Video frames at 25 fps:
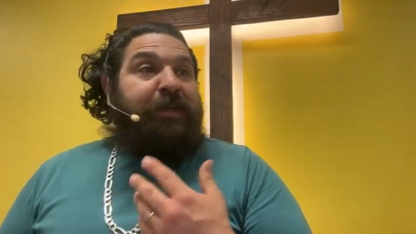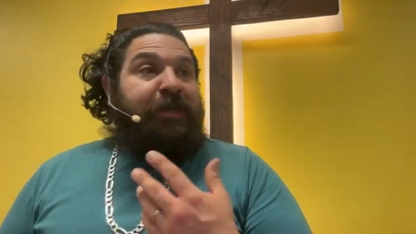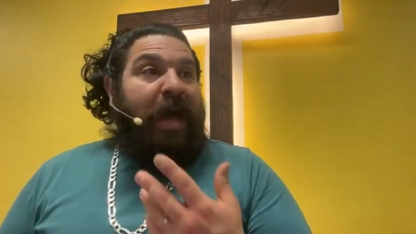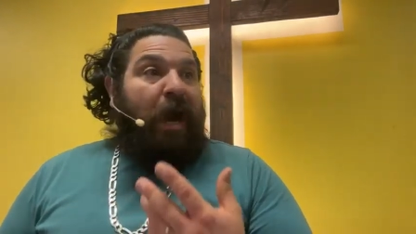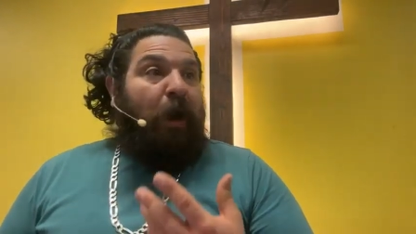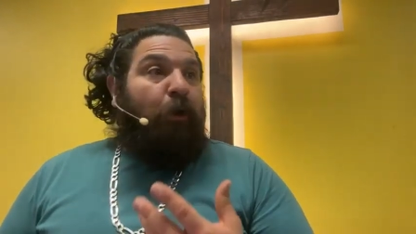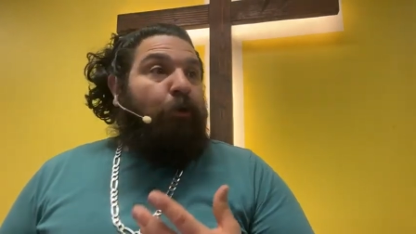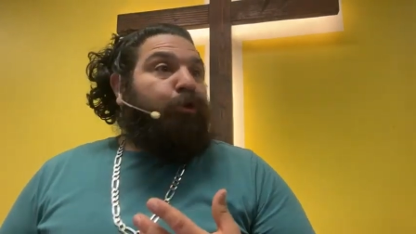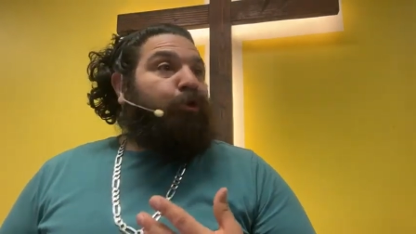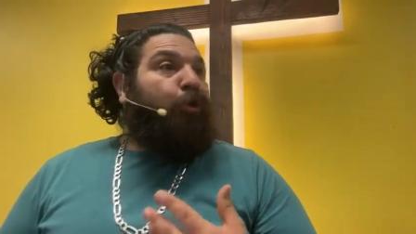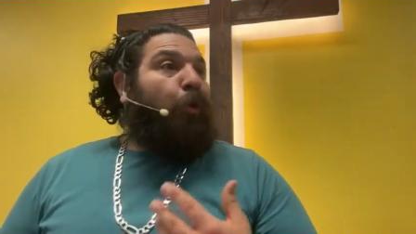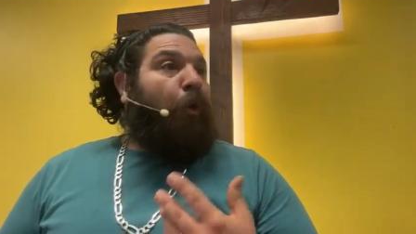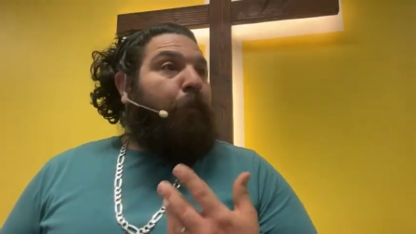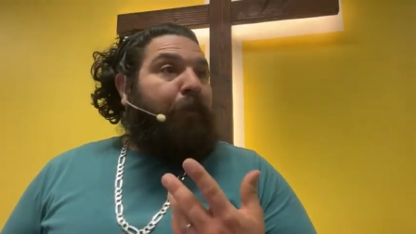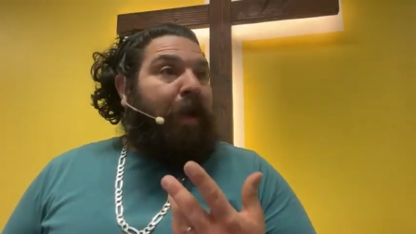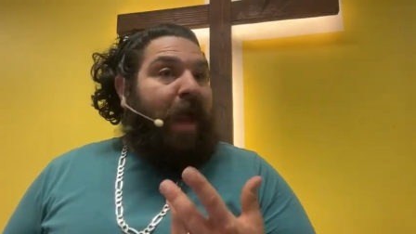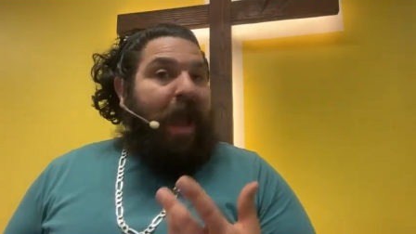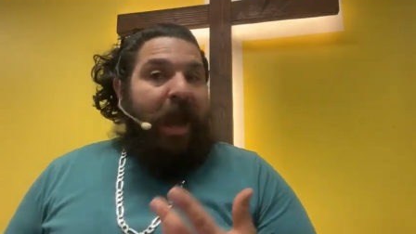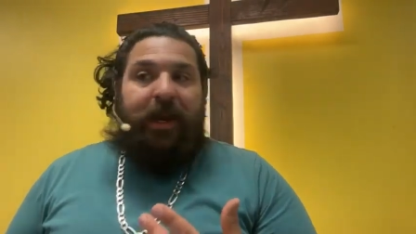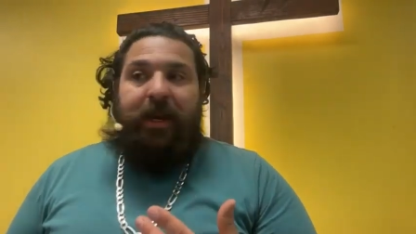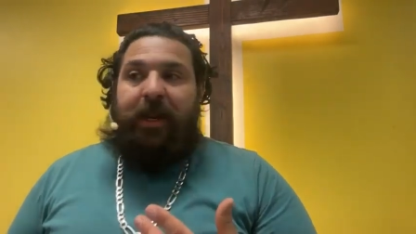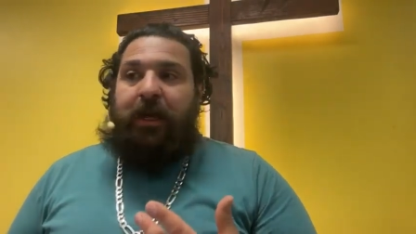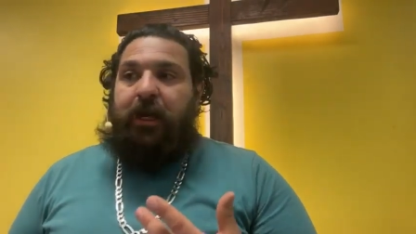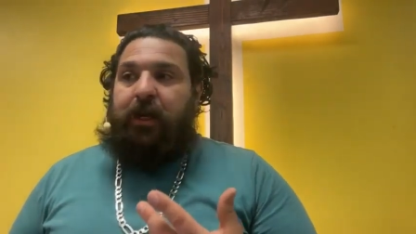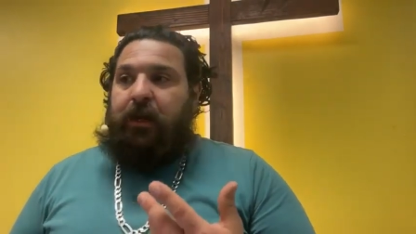doubt or
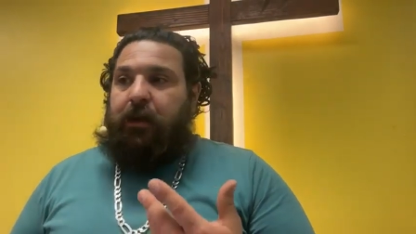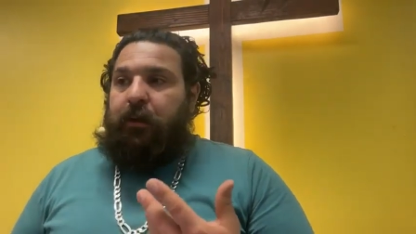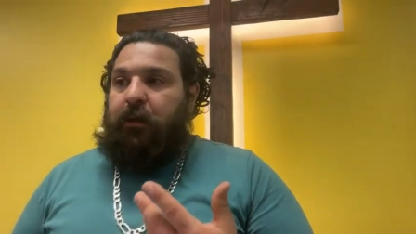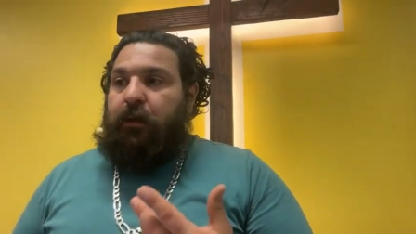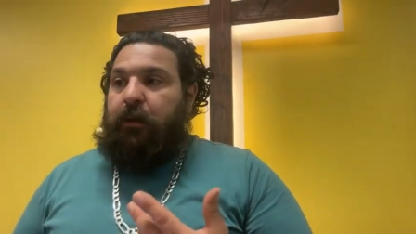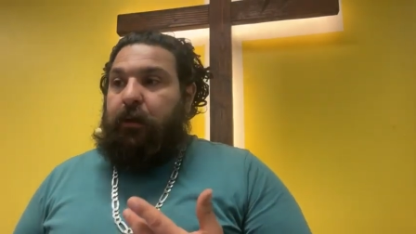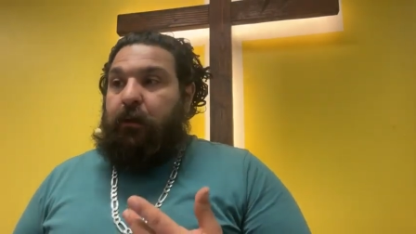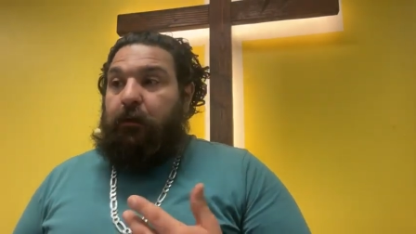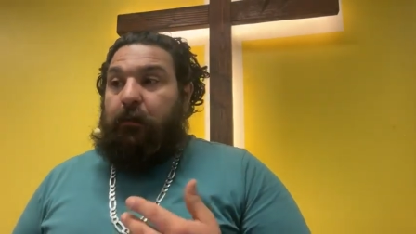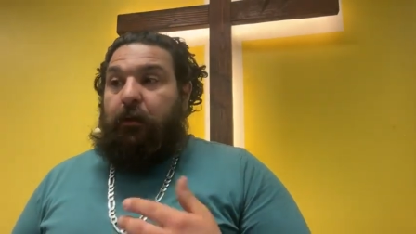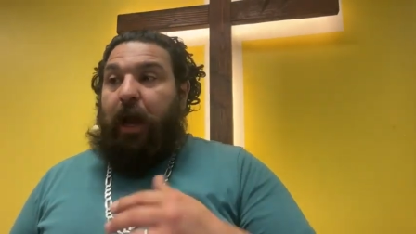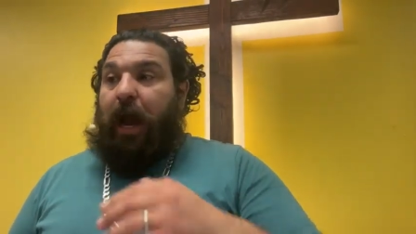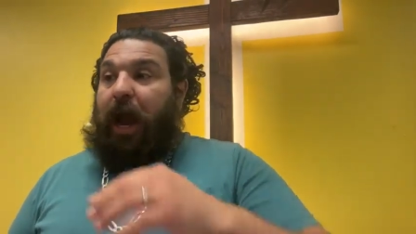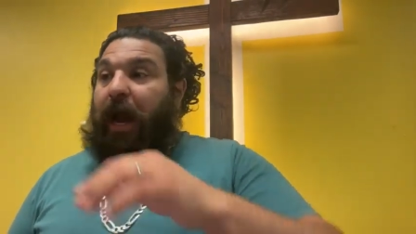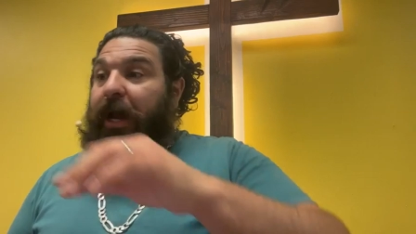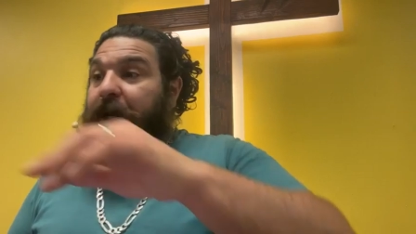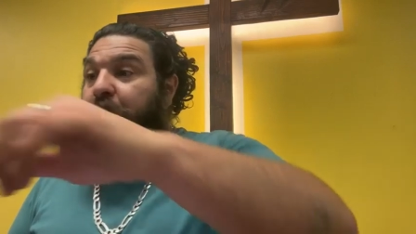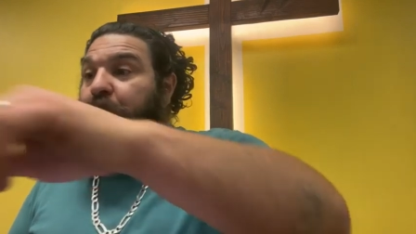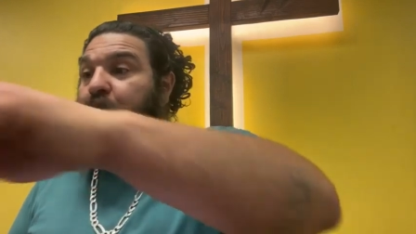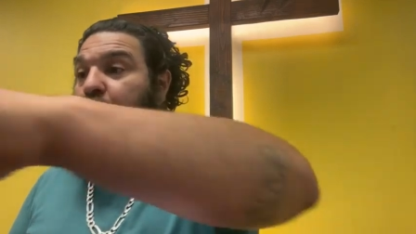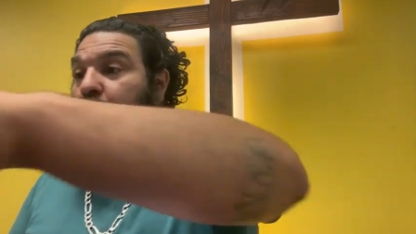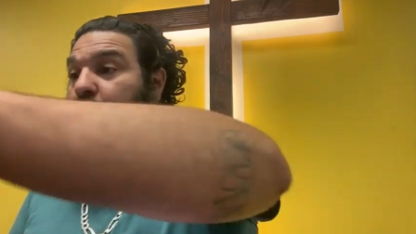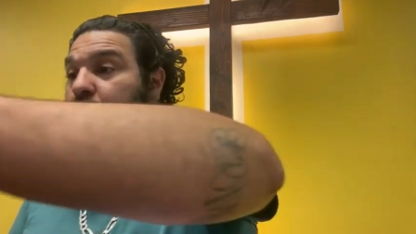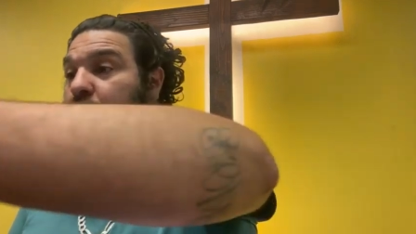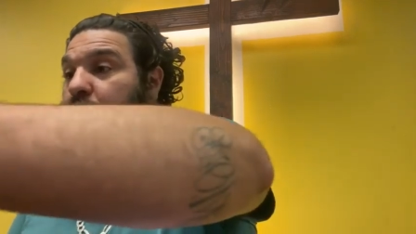panic. I
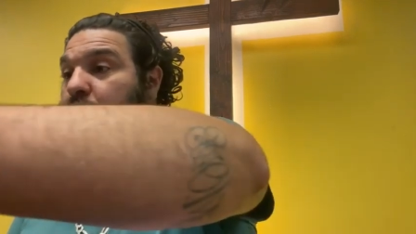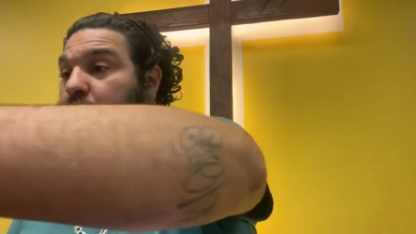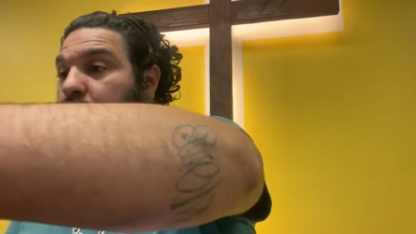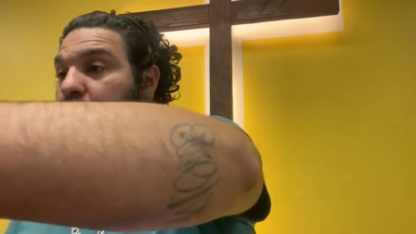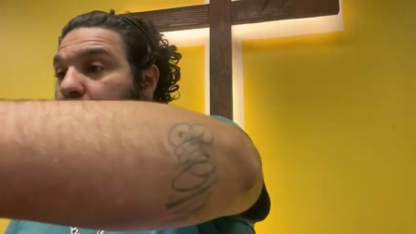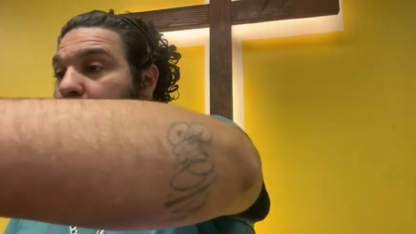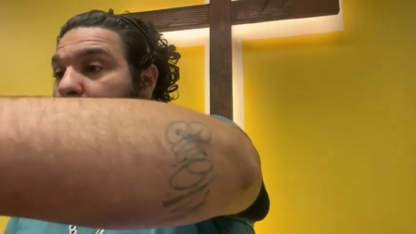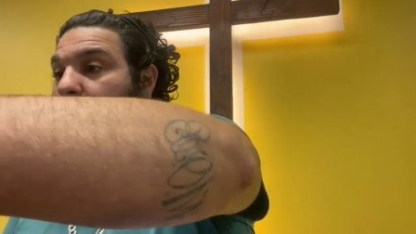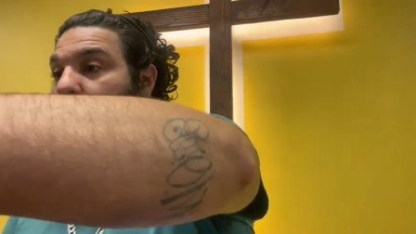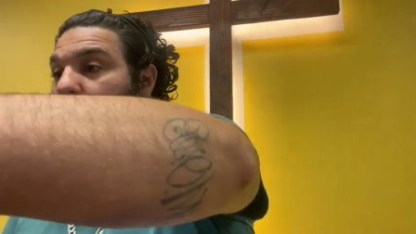do.